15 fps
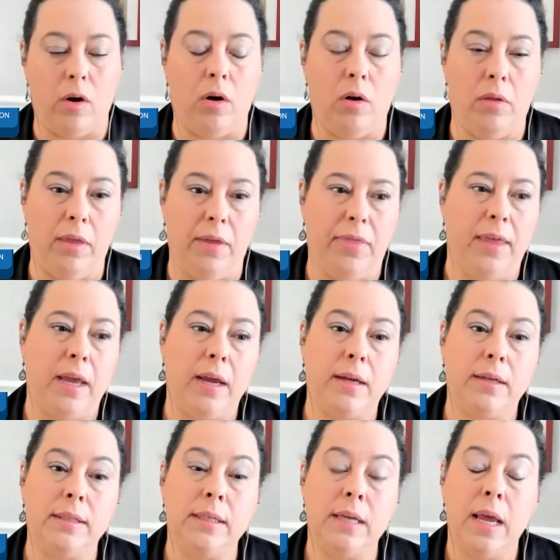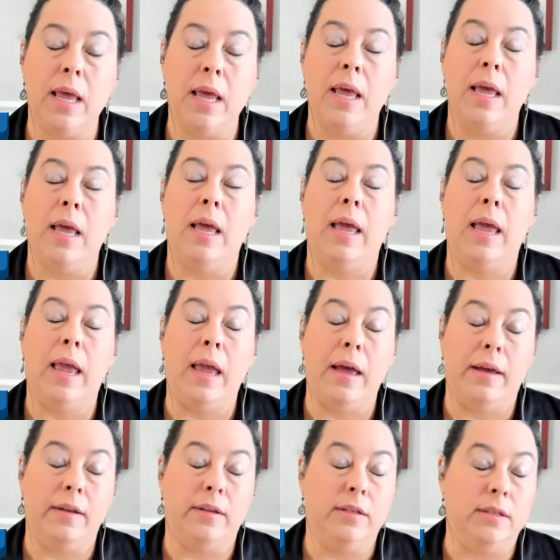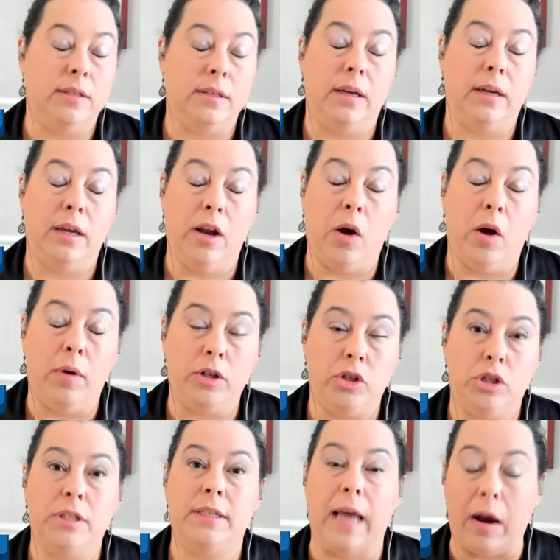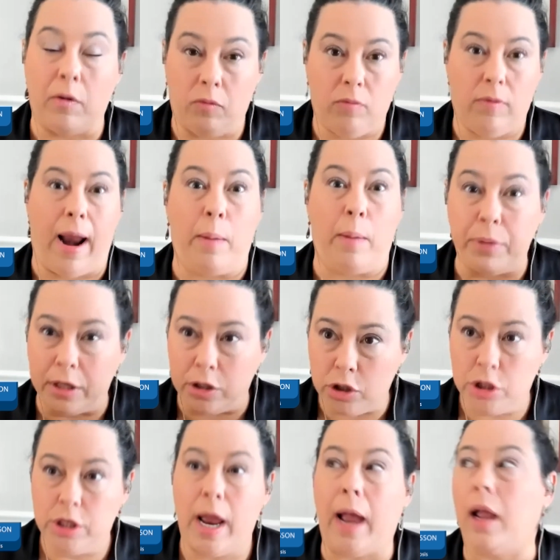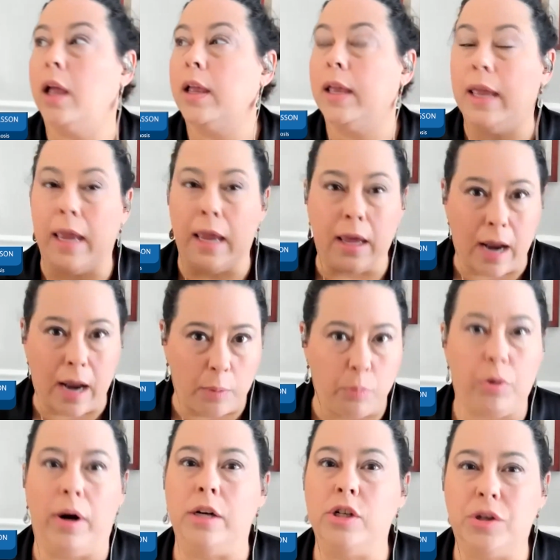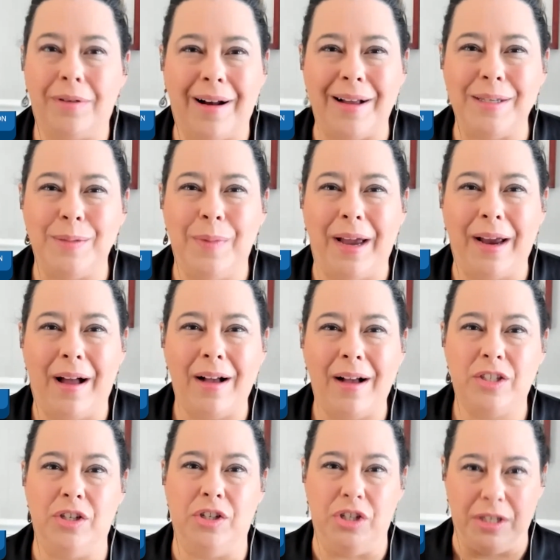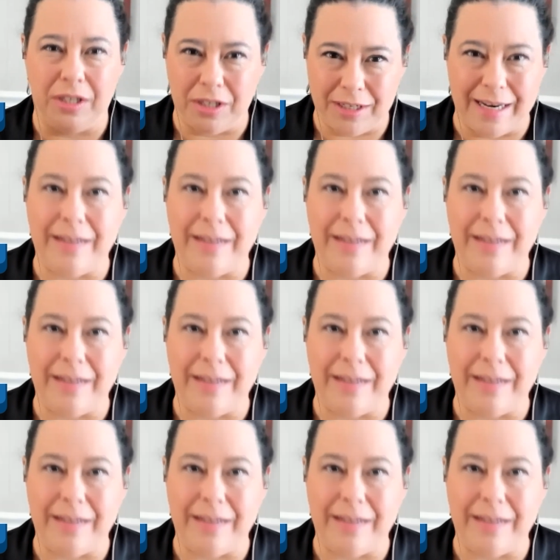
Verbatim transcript: all the things. And, you know, it's just that rapid check. Can I pressurize my oxygen?